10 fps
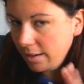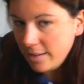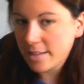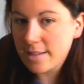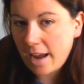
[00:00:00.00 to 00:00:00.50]

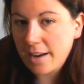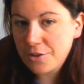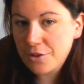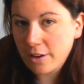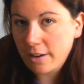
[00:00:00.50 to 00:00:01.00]

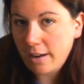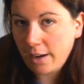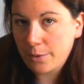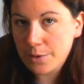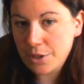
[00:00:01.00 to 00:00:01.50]
stash
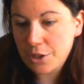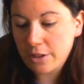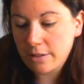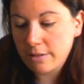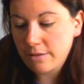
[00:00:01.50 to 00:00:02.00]

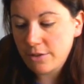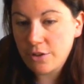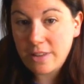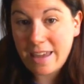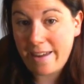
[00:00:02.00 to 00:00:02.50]
acquisition
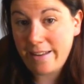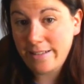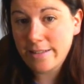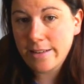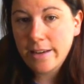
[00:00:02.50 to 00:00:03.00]
to the
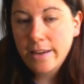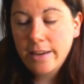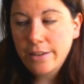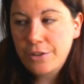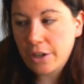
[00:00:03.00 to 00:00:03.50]
end,
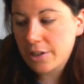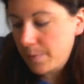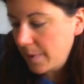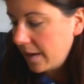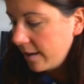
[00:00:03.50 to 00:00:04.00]

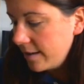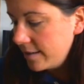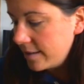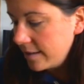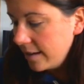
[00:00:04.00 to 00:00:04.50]
just
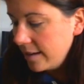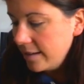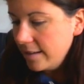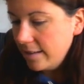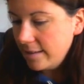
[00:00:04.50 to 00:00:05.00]
because
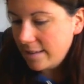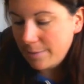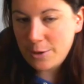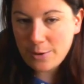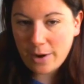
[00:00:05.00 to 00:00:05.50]
some
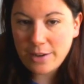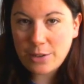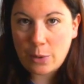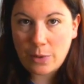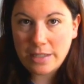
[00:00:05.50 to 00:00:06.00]
of you guys
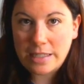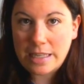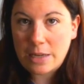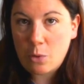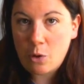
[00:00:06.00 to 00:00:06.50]
don't want to
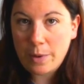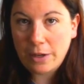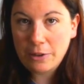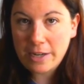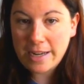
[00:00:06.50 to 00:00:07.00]
see wool
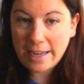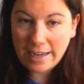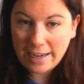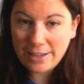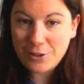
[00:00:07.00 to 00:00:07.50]
piggery, and
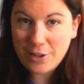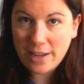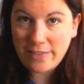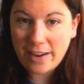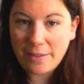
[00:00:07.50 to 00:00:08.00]
I
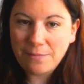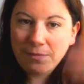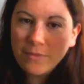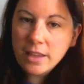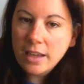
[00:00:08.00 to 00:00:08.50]
understand that.
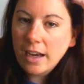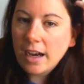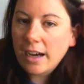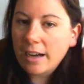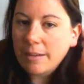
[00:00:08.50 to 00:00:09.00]

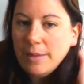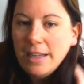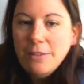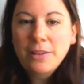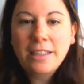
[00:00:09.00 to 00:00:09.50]

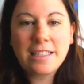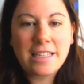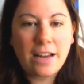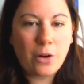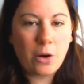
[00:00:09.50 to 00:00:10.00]
And it really
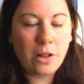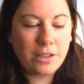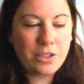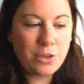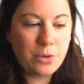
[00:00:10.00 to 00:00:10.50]
doesn't have a whole
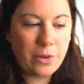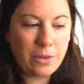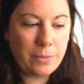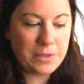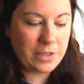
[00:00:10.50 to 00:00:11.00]
lot to do
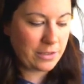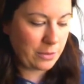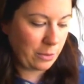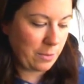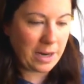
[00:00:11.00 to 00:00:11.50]
with
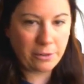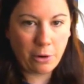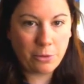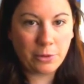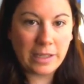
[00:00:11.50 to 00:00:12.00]
business or my
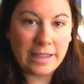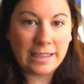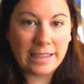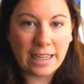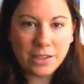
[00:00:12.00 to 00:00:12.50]
growth or anything
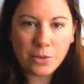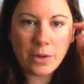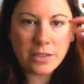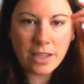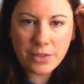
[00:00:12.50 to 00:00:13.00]
like that. So
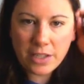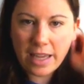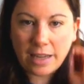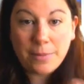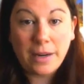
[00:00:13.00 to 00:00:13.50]
I'll save it to
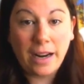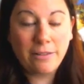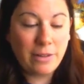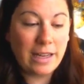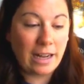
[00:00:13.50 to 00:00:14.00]
the end, but
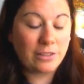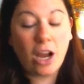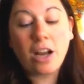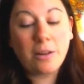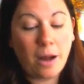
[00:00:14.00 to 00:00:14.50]
I'll talk